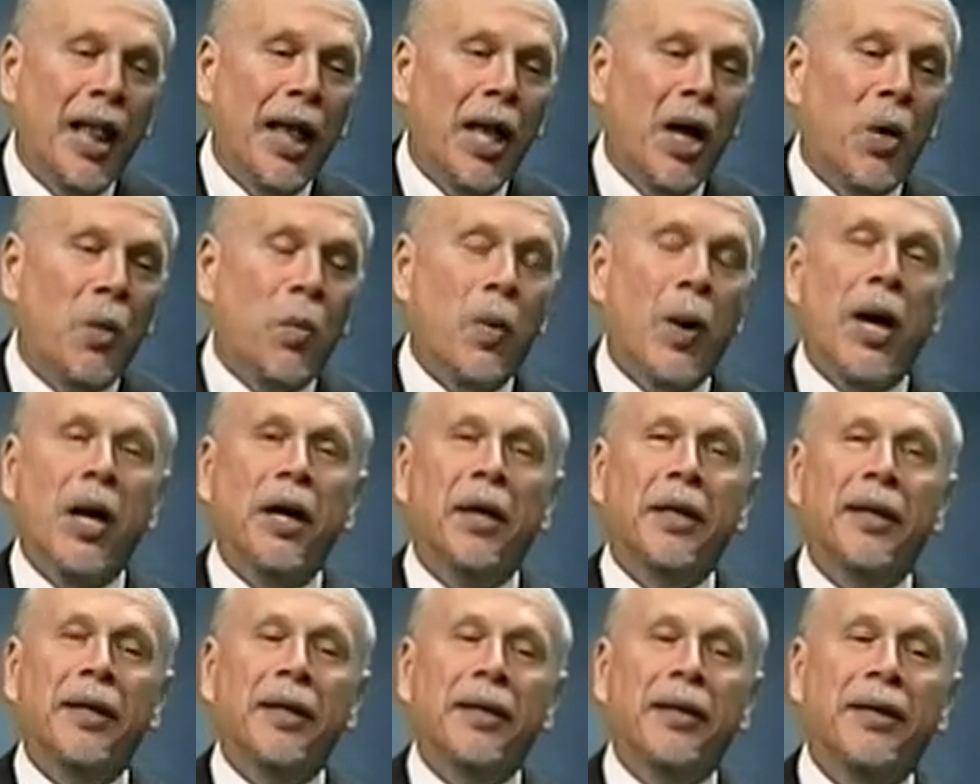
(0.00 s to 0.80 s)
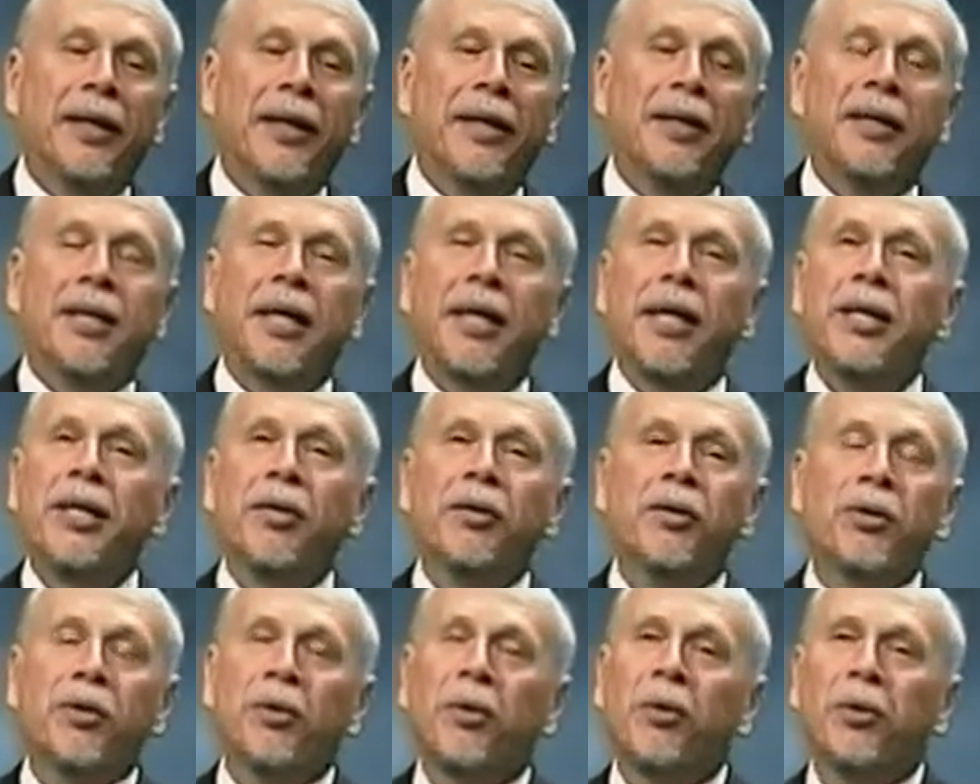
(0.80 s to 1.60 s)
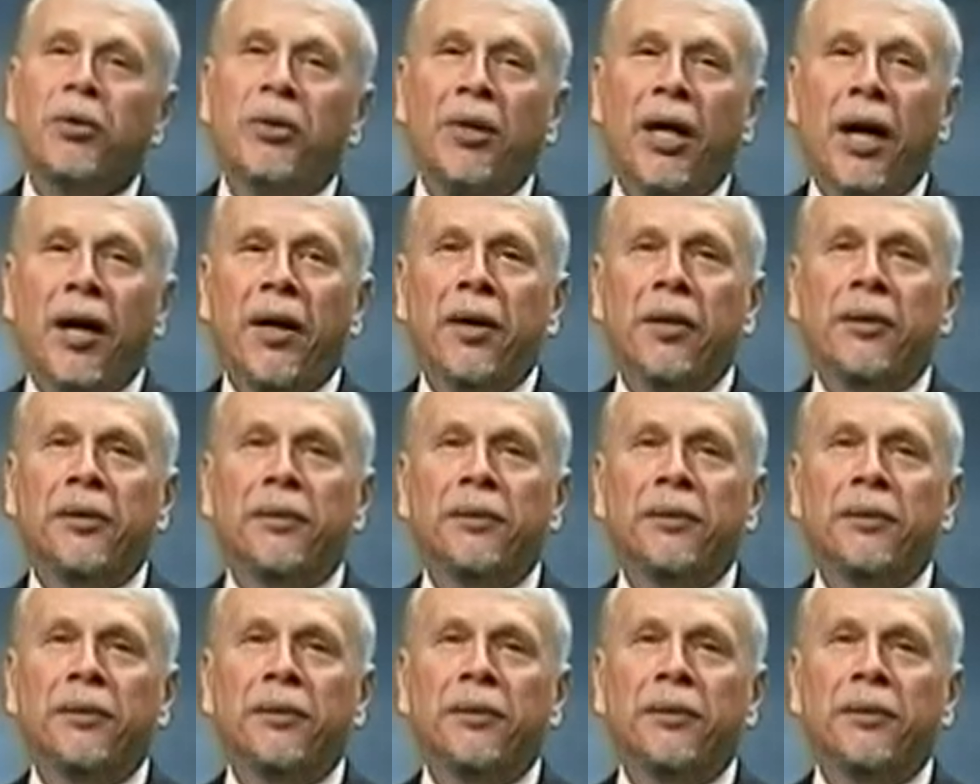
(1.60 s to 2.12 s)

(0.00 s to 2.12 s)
Well, he's 16 years old now,